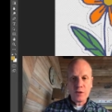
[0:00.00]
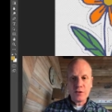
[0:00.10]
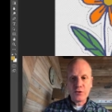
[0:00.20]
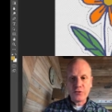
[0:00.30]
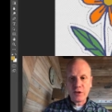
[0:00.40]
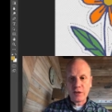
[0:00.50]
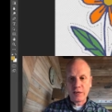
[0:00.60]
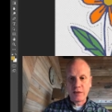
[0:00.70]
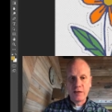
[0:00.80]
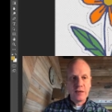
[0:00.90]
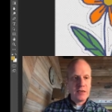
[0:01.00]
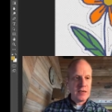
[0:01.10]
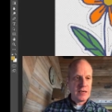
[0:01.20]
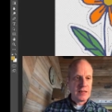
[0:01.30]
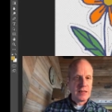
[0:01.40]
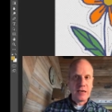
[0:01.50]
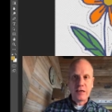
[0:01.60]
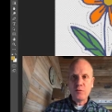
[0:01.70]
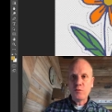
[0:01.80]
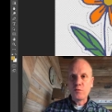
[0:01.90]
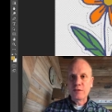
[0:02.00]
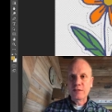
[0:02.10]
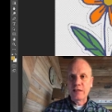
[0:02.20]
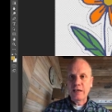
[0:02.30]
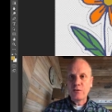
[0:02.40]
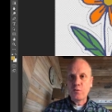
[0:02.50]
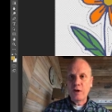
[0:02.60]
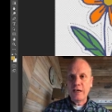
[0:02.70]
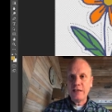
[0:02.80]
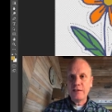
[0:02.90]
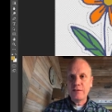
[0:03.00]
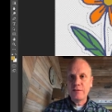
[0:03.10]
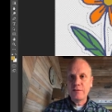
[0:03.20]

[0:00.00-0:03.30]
the drawing. And then we'll select white.